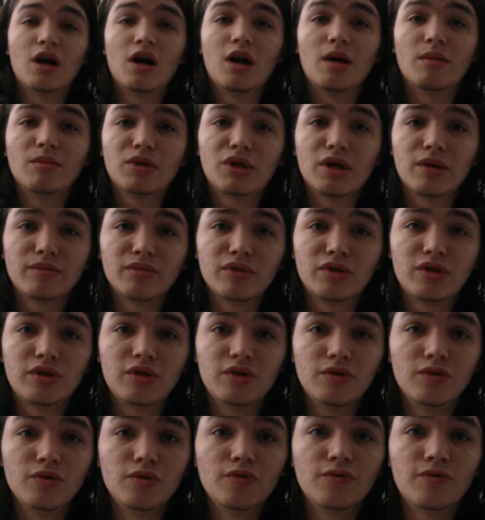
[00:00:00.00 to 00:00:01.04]
I'm coming to
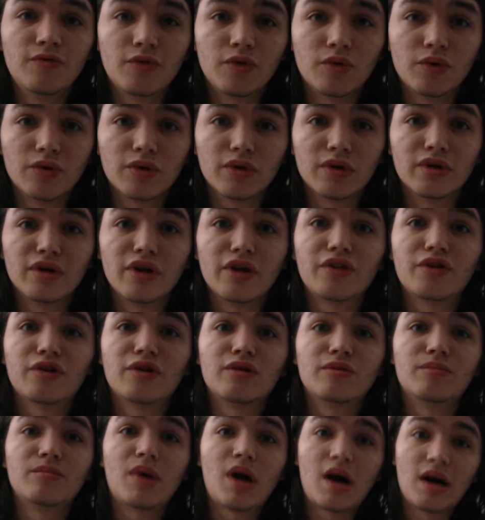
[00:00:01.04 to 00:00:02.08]
you for another
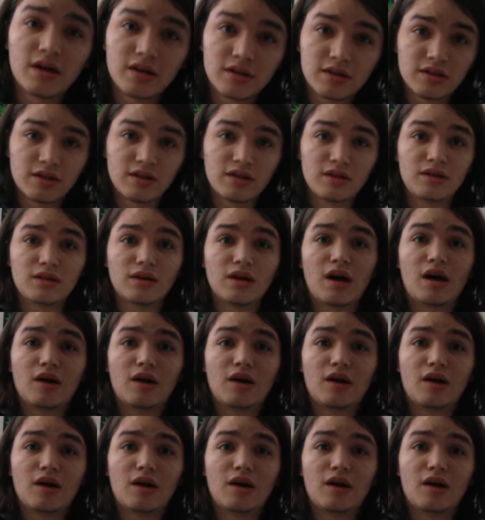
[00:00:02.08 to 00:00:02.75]
unboxing.